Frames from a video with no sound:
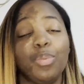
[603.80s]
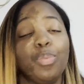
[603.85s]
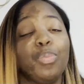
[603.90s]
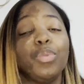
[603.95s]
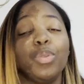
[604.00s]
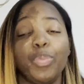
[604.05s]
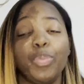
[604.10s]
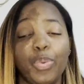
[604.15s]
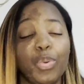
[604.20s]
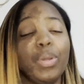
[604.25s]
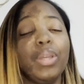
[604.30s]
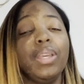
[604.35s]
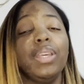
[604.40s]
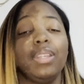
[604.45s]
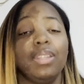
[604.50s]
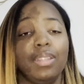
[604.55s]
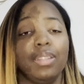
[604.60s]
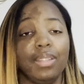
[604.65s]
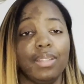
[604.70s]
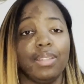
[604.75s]
The point
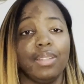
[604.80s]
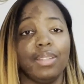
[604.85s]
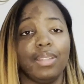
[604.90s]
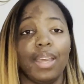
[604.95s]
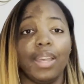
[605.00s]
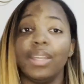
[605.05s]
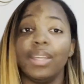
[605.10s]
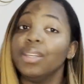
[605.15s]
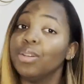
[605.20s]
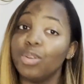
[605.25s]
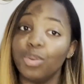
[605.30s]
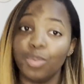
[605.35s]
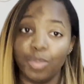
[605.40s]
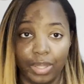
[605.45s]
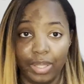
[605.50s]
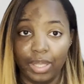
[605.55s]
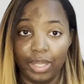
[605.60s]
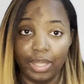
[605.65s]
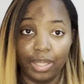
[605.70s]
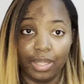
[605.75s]
is, I get home
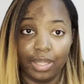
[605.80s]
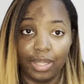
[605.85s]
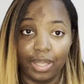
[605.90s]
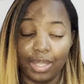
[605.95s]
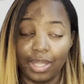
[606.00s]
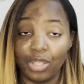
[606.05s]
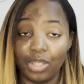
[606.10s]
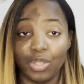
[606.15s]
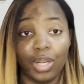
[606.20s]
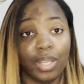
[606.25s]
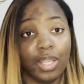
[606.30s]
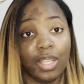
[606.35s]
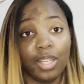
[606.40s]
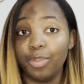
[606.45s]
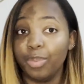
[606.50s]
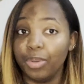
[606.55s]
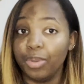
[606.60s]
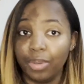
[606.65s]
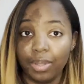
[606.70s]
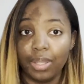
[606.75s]
late and I try to get up
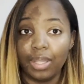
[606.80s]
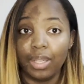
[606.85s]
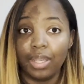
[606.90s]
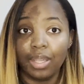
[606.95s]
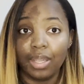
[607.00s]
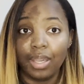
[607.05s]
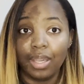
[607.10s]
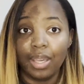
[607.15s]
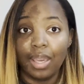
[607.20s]
early,